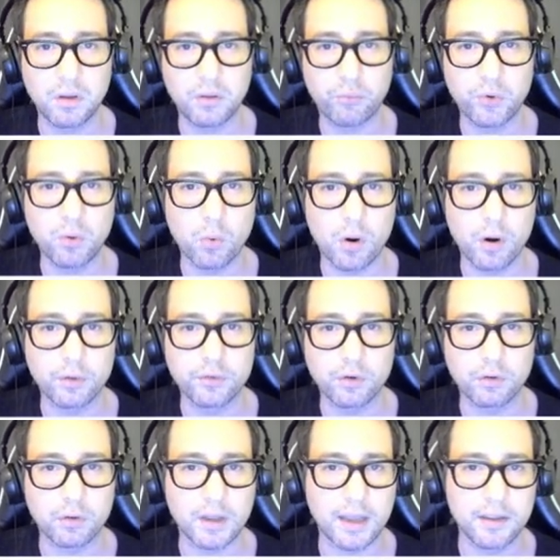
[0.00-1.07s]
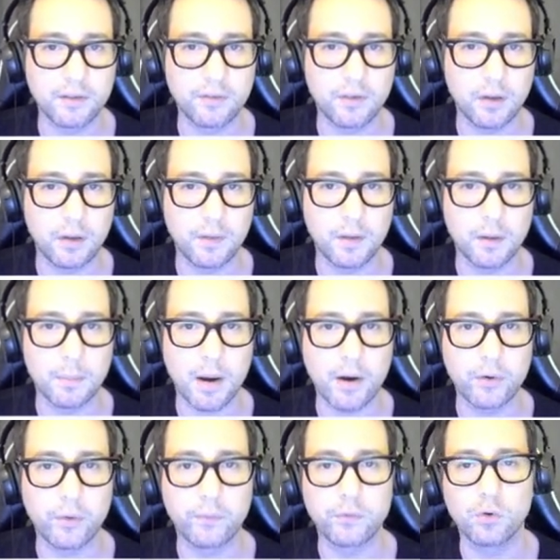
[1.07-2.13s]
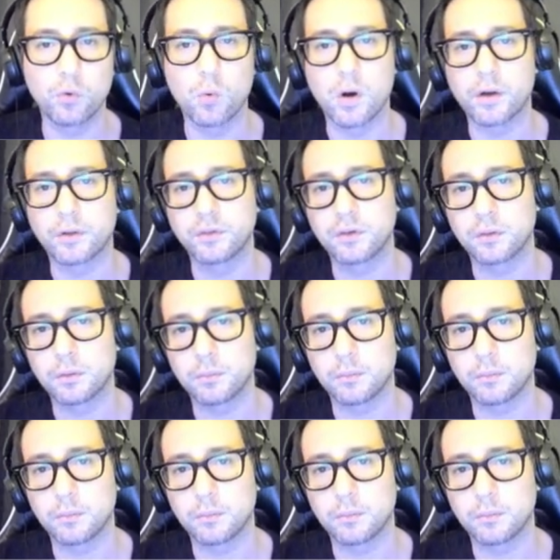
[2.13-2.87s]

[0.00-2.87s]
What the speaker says: reward your clients in the manner you want,